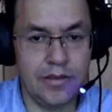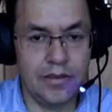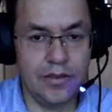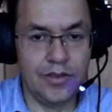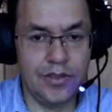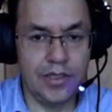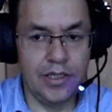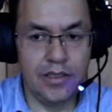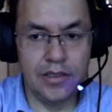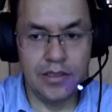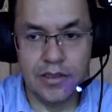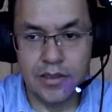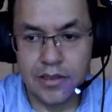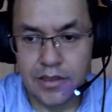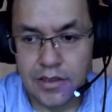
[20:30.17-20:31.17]
You see?
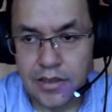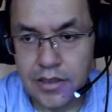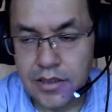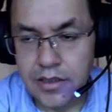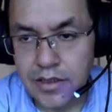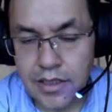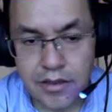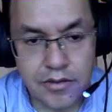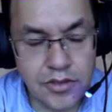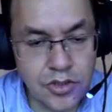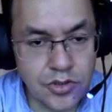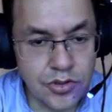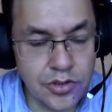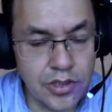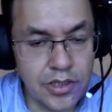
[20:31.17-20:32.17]
Now I
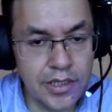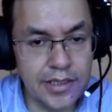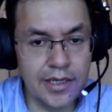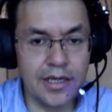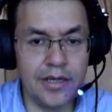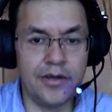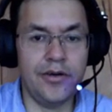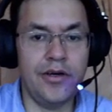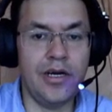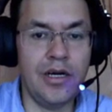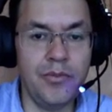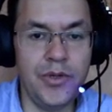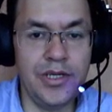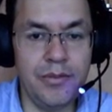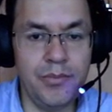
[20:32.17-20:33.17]
scroll like I don't know how
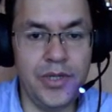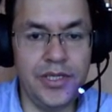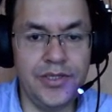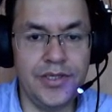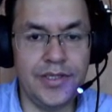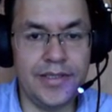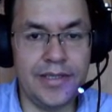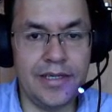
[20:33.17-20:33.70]
many pages,